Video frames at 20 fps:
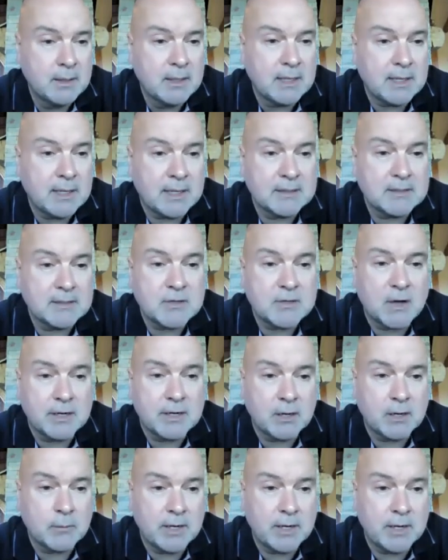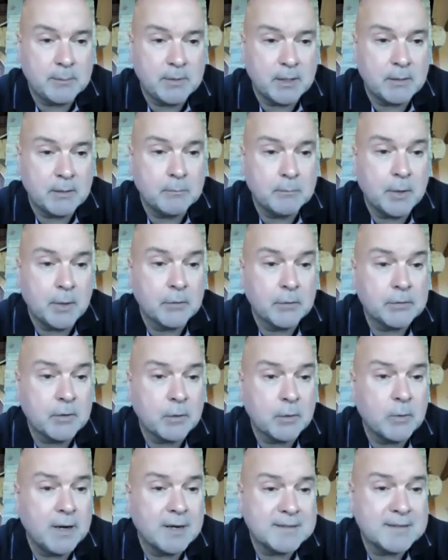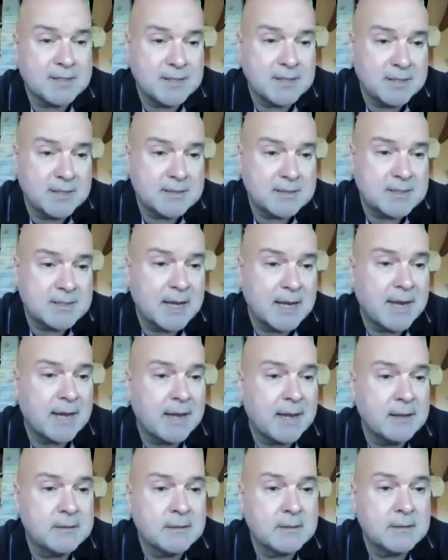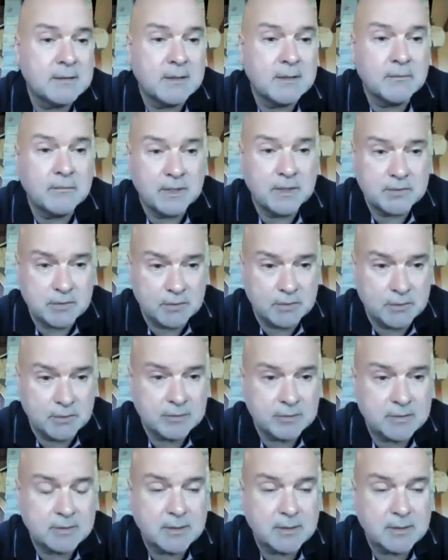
in Saudi Arabia, both the residents and the visitors.